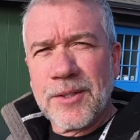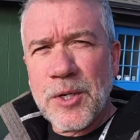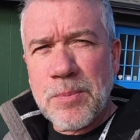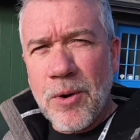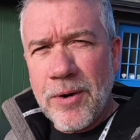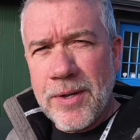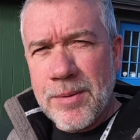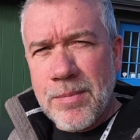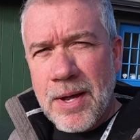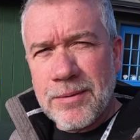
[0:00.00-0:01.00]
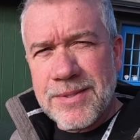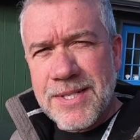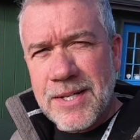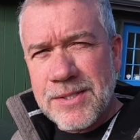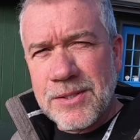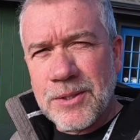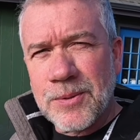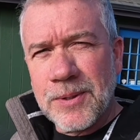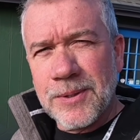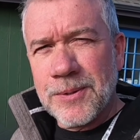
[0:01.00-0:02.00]
Good morning, Mountain Tesla
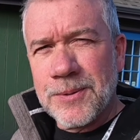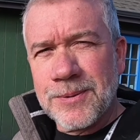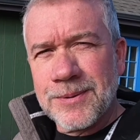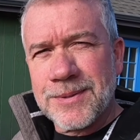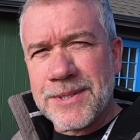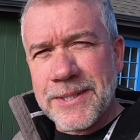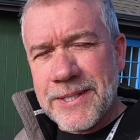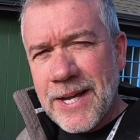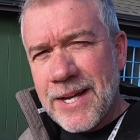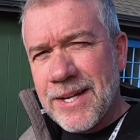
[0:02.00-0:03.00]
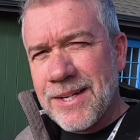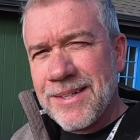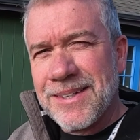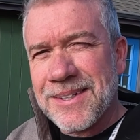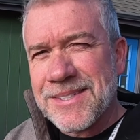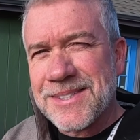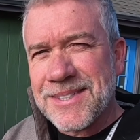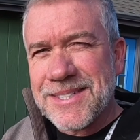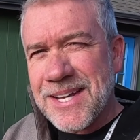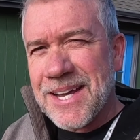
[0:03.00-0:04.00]
crew. Today is
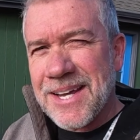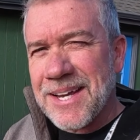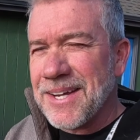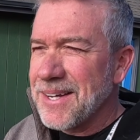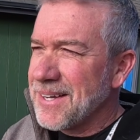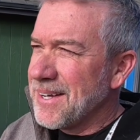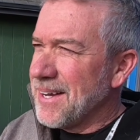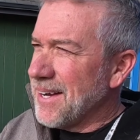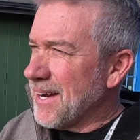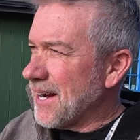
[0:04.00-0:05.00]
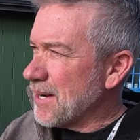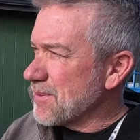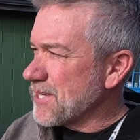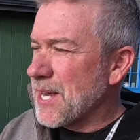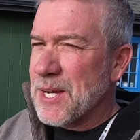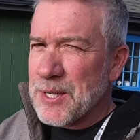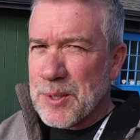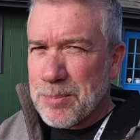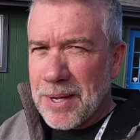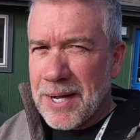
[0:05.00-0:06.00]
the day I'm saying
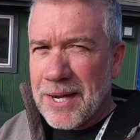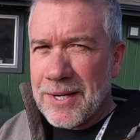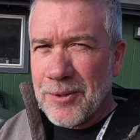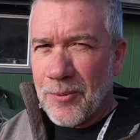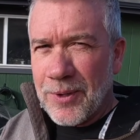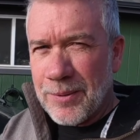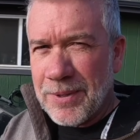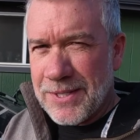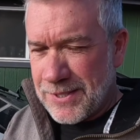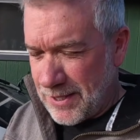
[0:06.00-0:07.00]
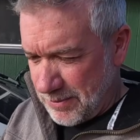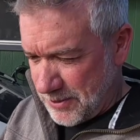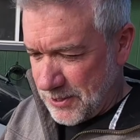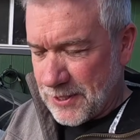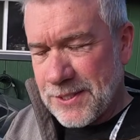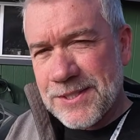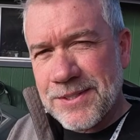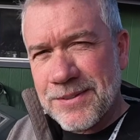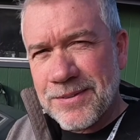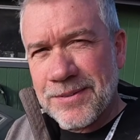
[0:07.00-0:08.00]
goodbye to one of my
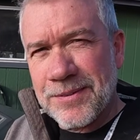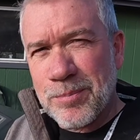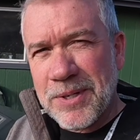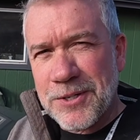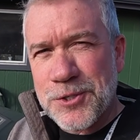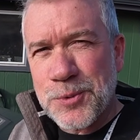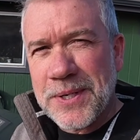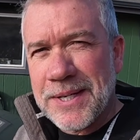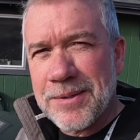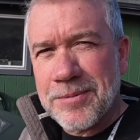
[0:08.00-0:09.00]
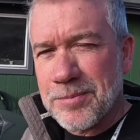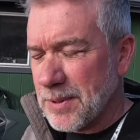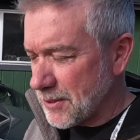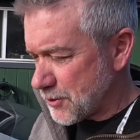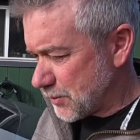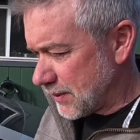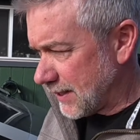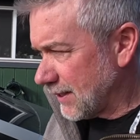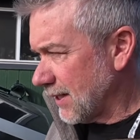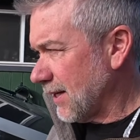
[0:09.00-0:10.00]
Cybertrucks. Bittersweet, bittersweet.